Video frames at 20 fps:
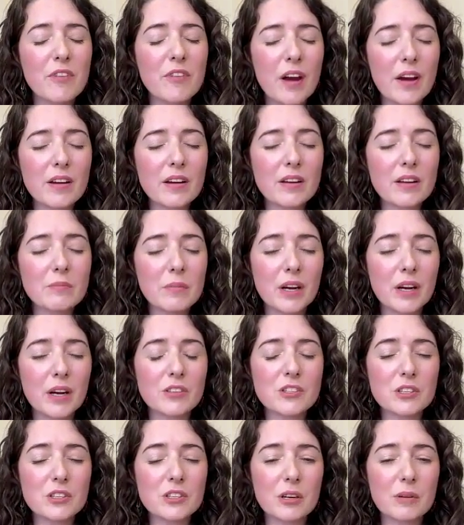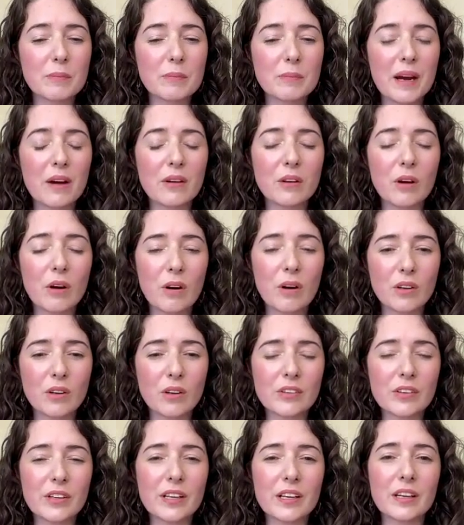very much about
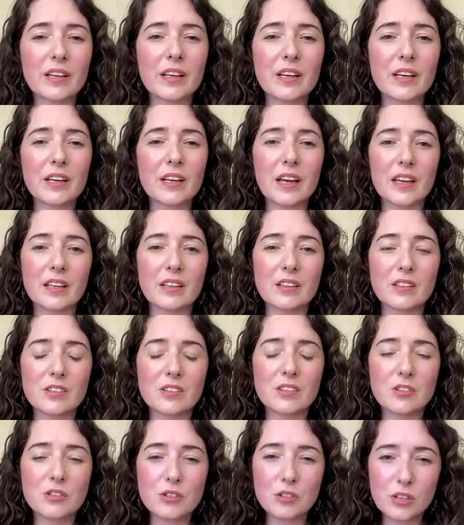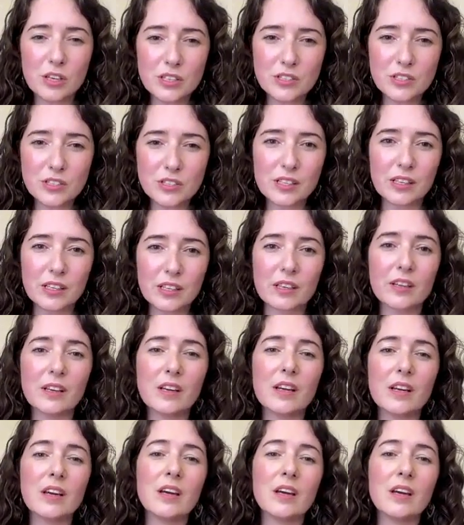honoring and trusting